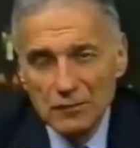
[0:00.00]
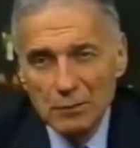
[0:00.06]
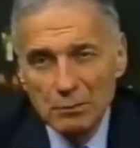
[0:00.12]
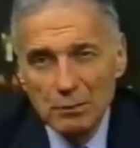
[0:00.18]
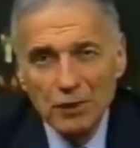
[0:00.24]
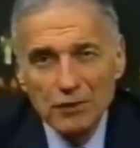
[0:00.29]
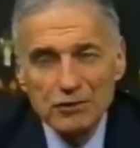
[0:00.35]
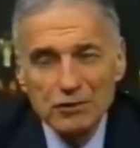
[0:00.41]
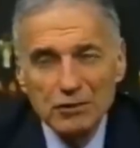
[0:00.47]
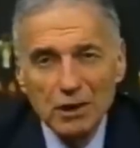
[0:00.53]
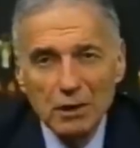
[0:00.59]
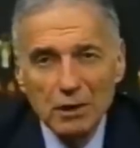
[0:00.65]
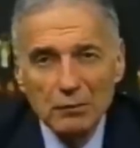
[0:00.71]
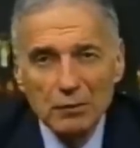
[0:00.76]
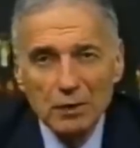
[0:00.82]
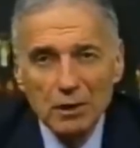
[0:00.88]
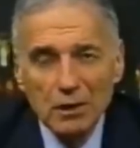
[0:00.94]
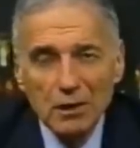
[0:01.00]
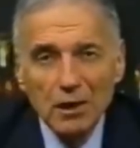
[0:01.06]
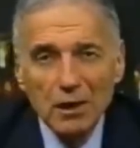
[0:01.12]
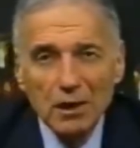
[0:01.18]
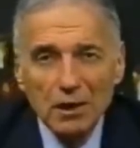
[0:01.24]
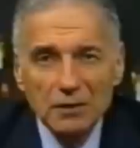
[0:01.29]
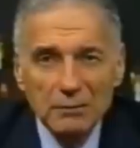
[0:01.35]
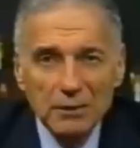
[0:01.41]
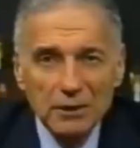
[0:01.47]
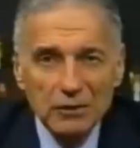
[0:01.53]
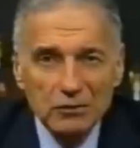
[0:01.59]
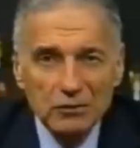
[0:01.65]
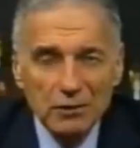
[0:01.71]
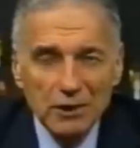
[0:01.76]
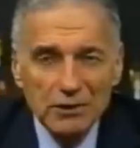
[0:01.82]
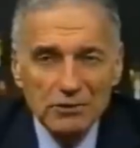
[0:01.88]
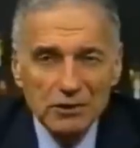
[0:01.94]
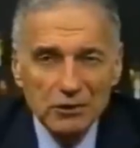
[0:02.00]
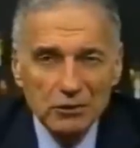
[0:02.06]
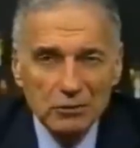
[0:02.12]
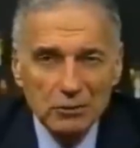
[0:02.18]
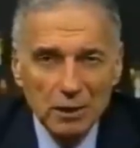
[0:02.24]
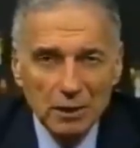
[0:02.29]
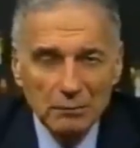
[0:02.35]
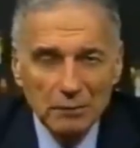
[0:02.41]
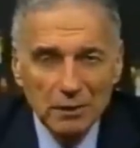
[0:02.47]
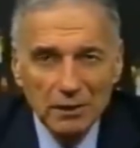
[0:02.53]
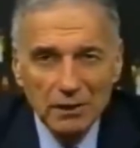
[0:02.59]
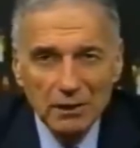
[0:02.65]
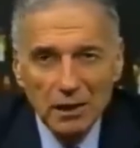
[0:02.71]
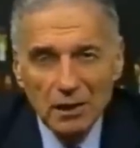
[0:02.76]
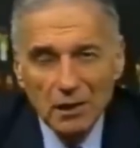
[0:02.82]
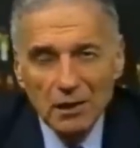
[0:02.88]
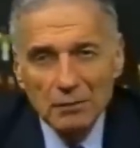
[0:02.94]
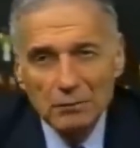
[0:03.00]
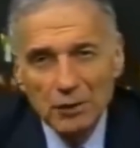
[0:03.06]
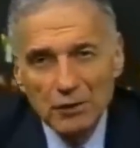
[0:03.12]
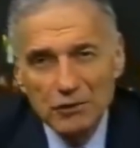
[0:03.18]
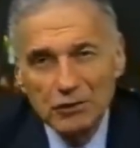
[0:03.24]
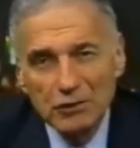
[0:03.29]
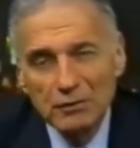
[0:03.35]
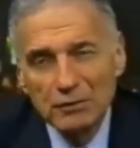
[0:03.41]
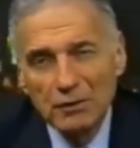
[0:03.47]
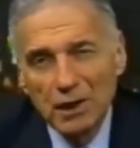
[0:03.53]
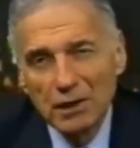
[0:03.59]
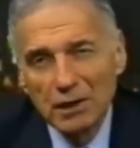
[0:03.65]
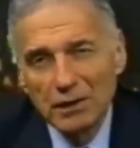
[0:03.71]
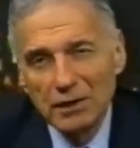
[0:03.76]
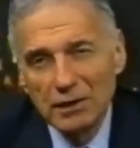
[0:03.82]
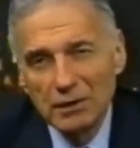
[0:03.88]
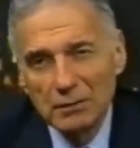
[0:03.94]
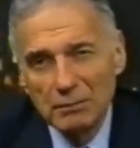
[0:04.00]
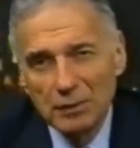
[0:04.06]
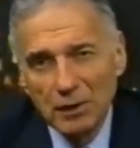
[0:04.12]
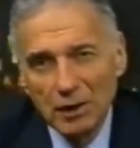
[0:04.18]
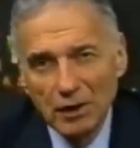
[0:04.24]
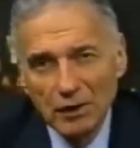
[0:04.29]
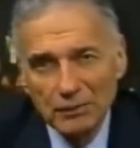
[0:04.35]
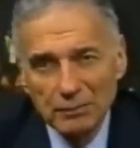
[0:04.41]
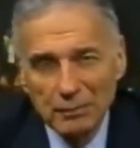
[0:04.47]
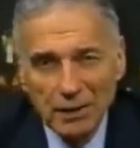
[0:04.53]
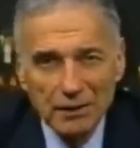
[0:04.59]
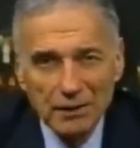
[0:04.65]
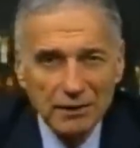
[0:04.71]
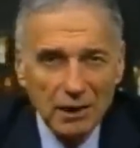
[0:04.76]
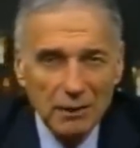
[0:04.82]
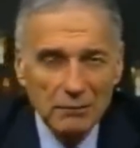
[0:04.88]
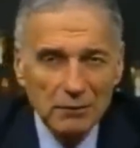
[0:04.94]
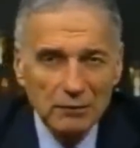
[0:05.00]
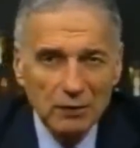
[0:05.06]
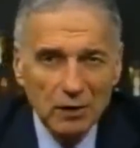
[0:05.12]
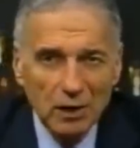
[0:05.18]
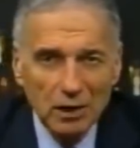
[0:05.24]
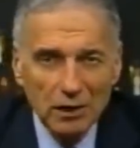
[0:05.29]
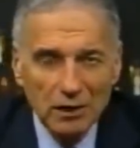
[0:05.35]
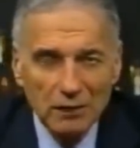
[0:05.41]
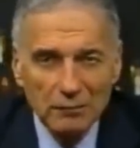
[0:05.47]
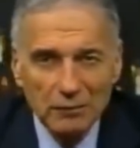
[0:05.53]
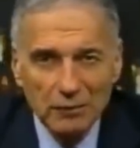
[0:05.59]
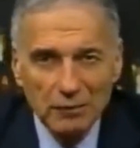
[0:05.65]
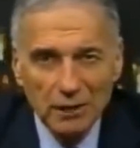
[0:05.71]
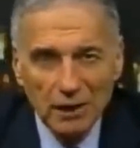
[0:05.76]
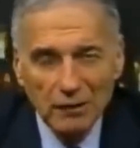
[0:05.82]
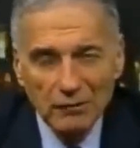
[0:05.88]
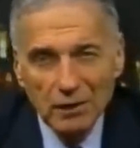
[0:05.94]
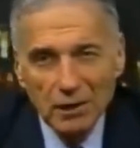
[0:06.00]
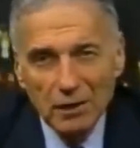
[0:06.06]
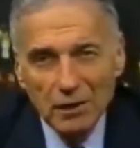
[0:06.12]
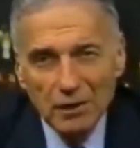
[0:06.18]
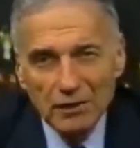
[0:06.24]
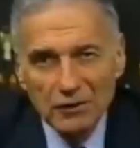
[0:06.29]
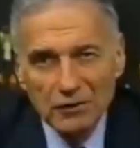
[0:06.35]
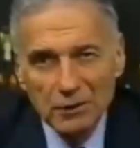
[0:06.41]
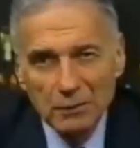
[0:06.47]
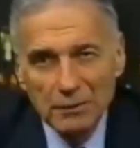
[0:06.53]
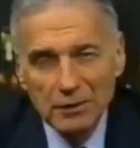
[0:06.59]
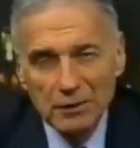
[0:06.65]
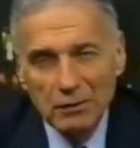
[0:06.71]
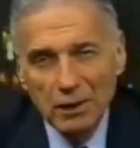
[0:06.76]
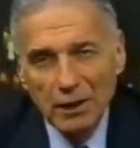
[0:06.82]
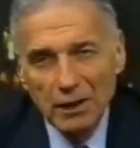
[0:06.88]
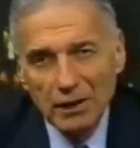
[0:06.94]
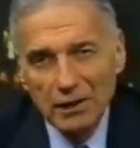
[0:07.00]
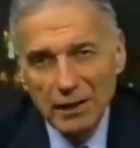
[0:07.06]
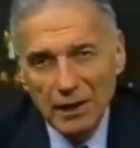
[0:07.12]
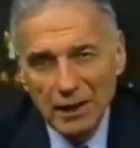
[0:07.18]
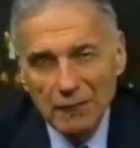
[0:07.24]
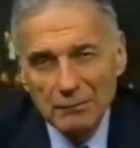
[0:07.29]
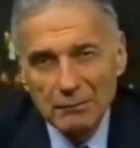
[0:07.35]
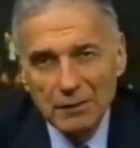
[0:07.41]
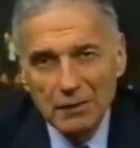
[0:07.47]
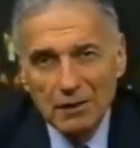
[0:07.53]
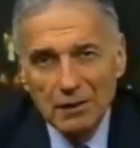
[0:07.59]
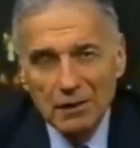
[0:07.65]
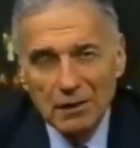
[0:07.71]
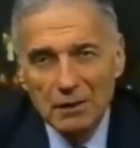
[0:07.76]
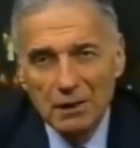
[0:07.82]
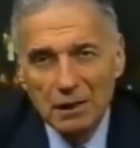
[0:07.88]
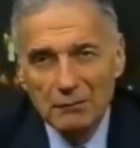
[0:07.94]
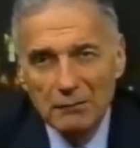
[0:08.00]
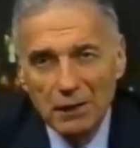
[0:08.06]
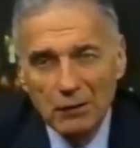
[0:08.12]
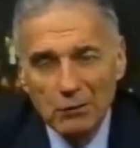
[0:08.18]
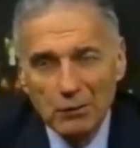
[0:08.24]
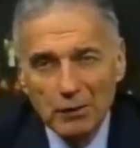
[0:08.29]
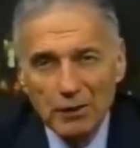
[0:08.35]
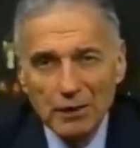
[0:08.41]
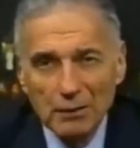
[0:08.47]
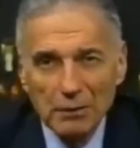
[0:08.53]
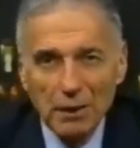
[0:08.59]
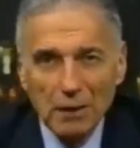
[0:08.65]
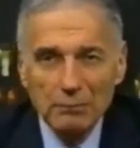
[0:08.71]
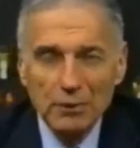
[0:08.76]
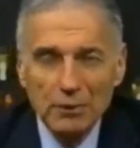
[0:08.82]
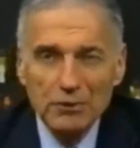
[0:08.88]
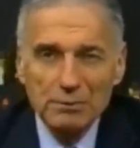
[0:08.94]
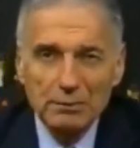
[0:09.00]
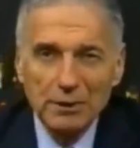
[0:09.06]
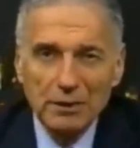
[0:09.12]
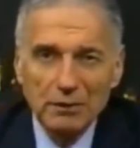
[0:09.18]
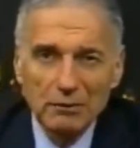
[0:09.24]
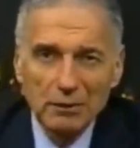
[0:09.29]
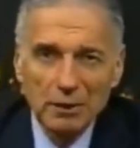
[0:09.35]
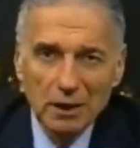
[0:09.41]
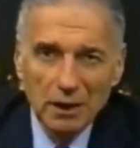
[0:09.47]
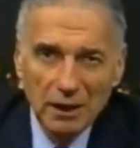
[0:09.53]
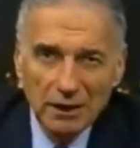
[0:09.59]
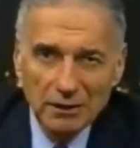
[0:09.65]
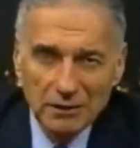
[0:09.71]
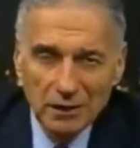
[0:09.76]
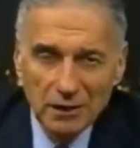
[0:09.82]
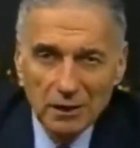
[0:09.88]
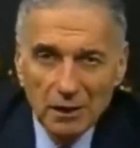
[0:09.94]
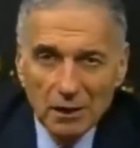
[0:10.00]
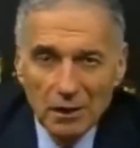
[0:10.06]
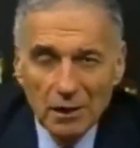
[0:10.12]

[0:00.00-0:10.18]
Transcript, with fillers: The Bush uh, administration is crumbling. Bush is falling in the polls. By the time the fall comes around, there's going to be quite a gap. Uh, I'm not worried about Bush being reelected.